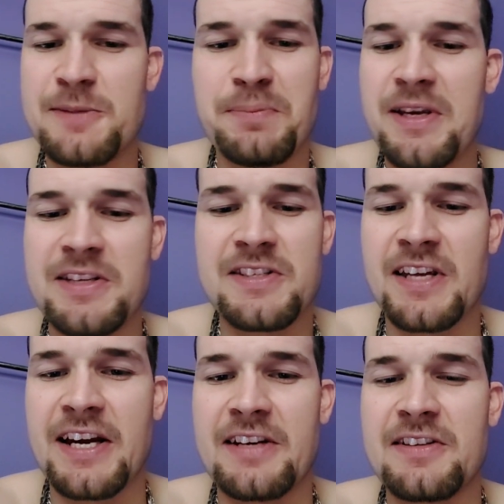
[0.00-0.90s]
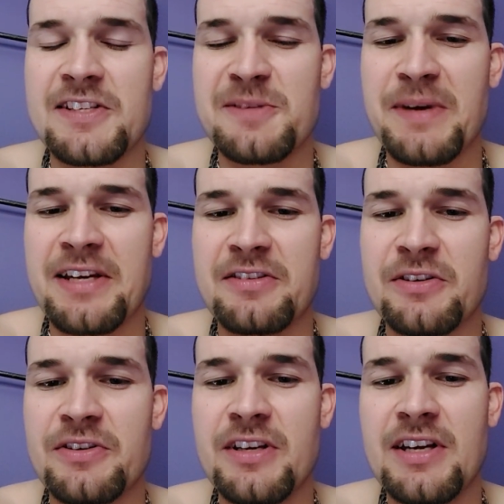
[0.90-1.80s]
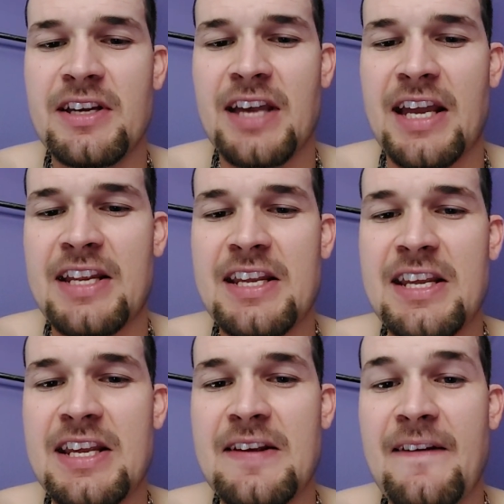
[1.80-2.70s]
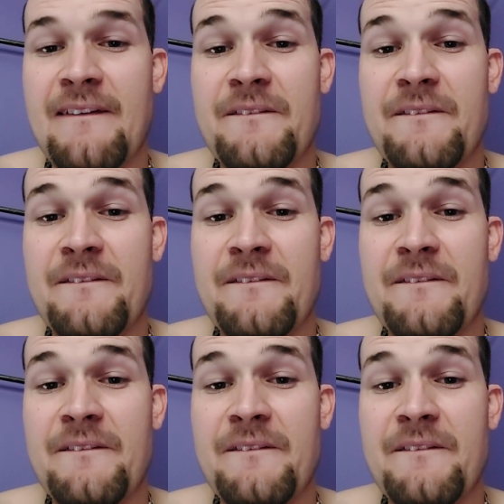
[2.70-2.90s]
picket sign dismantled and he